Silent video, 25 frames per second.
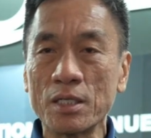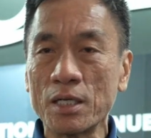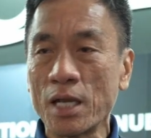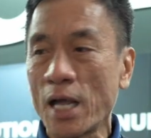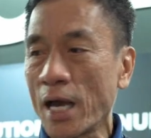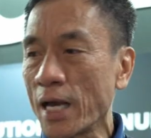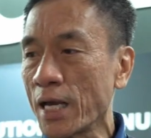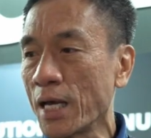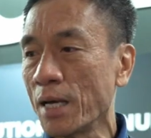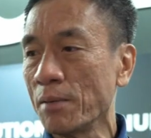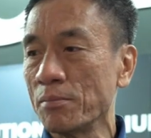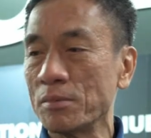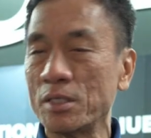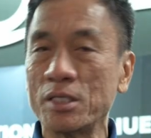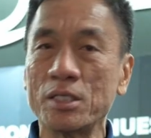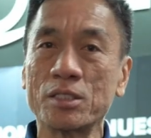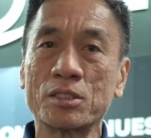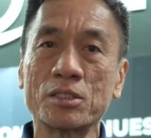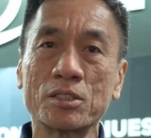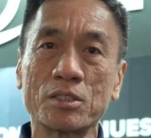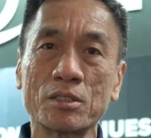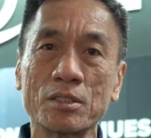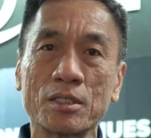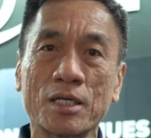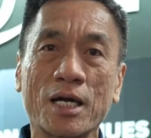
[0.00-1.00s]
lineup
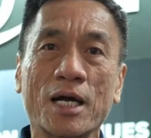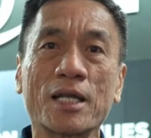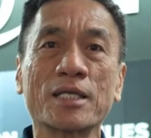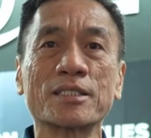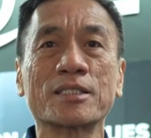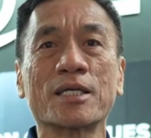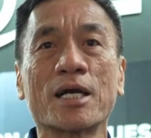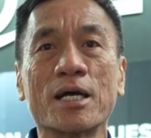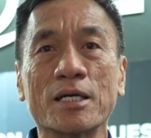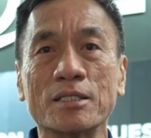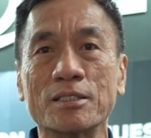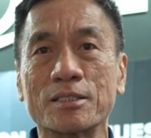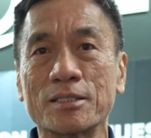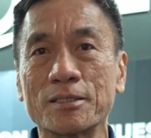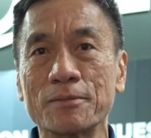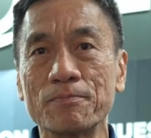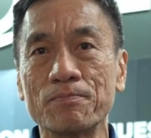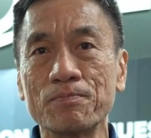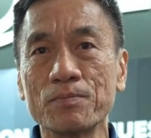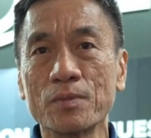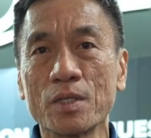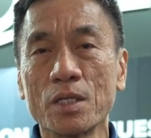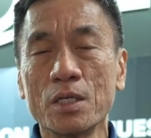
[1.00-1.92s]
is color science.